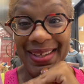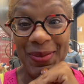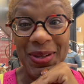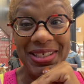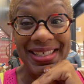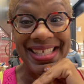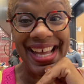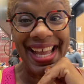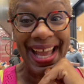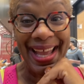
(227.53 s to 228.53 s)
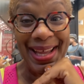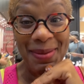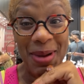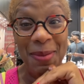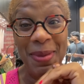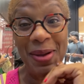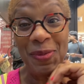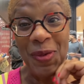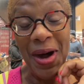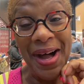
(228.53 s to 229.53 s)
questions I had about my
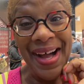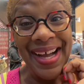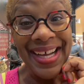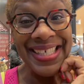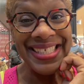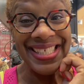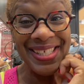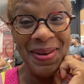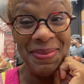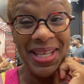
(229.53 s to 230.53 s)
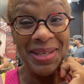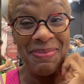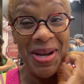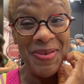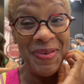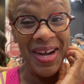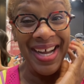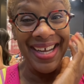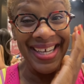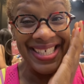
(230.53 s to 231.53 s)
watch. Still getting my
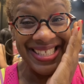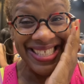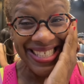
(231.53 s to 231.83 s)
watch.